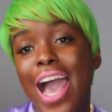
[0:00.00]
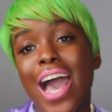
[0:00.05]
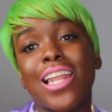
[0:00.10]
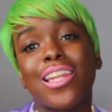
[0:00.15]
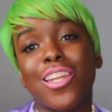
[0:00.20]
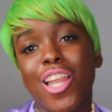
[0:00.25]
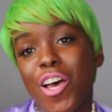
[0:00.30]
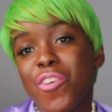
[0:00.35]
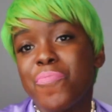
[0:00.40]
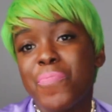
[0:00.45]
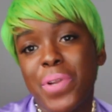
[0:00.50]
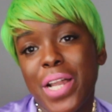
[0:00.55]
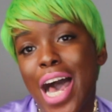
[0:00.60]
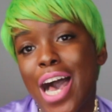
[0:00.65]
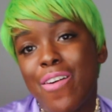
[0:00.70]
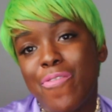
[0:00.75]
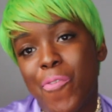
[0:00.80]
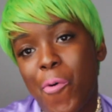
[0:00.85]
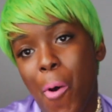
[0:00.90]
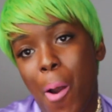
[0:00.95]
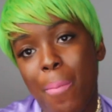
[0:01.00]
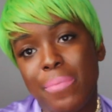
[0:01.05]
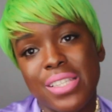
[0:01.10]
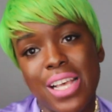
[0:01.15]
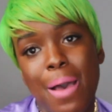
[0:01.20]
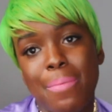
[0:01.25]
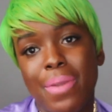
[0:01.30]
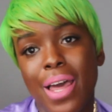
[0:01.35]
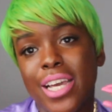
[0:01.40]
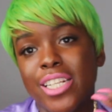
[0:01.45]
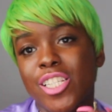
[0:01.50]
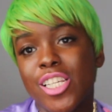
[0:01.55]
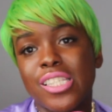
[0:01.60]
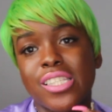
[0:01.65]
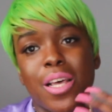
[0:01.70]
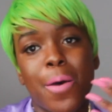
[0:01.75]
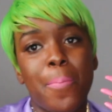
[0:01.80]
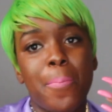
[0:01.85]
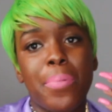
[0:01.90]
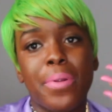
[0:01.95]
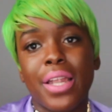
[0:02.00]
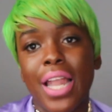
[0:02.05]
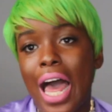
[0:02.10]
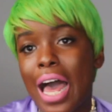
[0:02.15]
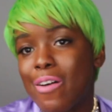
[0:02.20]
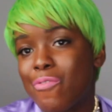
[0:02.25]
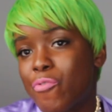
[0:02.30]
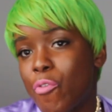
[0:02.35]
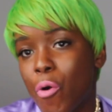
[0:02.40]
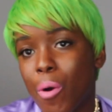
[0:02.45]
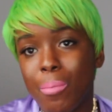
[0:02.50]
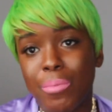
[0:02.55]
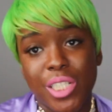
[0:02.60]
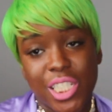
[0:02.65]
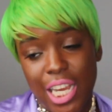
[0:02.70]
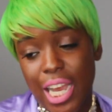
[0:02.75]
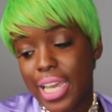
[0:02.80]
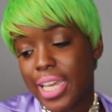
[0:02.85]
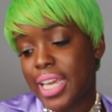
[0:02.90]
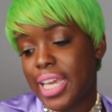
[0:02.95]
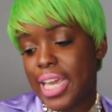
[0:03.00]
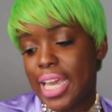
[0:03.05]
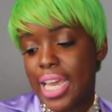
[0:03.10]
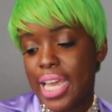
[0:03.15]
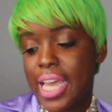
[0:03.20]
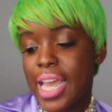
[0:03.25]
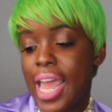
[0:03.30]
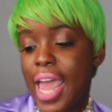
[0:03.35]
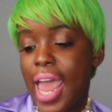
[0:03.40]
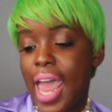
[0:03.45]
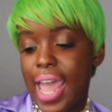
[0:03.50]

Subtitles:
I love platforms. I'm like just a platform junkie.